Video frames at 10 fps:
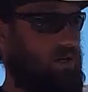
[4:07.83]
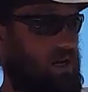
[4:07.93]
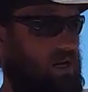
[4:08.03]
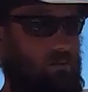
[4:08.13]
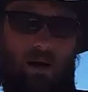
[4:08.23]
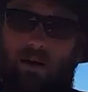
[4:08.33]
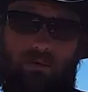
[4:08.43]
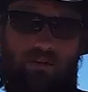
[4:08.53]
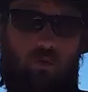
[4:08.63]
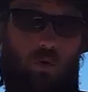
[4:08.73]
into heat about
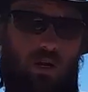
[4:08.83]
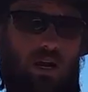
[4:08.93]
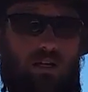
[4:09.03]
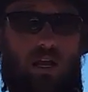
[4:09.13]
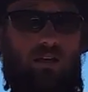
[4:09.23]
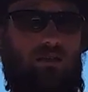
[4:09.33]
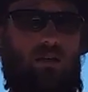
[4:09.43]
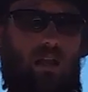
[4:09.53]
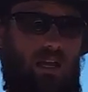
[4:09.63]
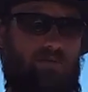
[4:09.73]
every 28 days,
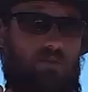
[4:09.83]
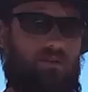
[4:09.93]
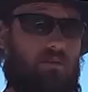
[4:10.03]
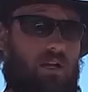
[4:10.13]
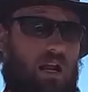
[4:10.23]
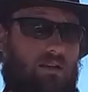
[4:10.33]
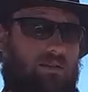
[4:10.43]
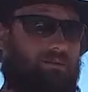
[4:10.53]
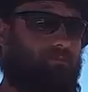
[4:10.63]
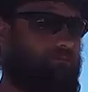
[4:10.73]
and it lasts for 3
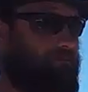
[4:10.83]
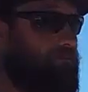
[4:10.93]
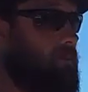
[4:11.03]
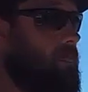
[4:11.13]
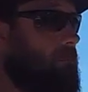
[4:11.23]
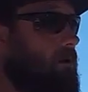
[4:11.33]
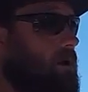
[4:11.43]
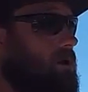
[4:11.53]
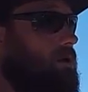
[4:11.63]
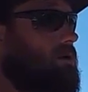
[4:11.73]
days.
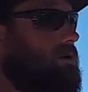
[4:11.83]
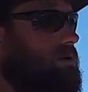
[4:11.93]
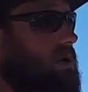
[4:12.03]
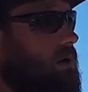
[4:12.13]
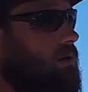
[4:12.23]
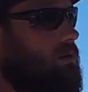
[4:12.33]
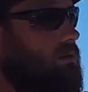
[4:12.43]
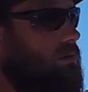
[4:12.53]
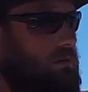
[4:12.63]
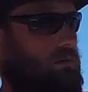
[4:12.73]
So,
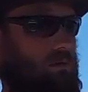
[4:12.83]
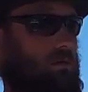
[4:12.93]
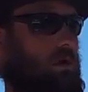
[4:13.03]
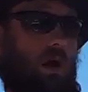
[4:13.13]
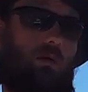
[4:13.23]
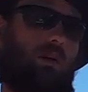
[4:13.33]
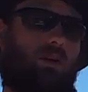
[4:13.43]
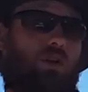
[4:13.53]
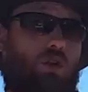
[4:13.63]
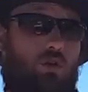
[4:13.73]
on a
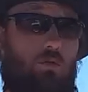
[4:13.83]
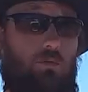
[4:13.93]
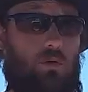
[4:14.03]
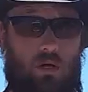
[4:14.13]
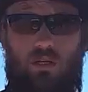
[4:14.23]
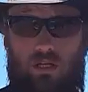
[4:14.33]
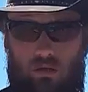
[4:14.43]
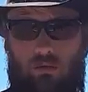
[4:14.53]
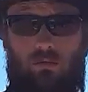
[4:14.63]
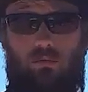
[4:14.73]
new
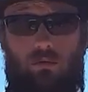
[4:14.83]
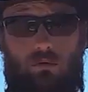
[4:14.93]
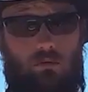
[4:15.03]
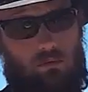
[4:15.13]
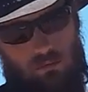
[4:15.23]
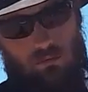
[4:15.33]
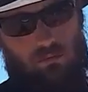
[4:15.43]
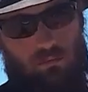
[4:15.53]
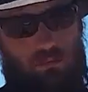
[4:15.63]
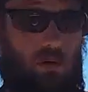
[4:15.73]
gilt,
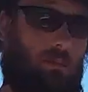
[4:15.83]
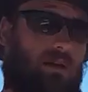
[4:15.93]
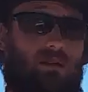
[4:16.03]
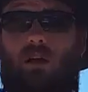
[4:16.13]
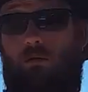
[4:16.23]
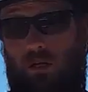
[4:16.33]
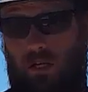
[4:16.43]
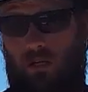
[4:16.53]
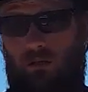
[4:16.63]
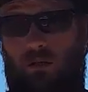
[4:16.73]
well, basically on a
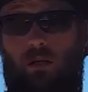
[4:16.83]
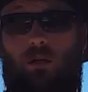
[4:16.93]
gilt,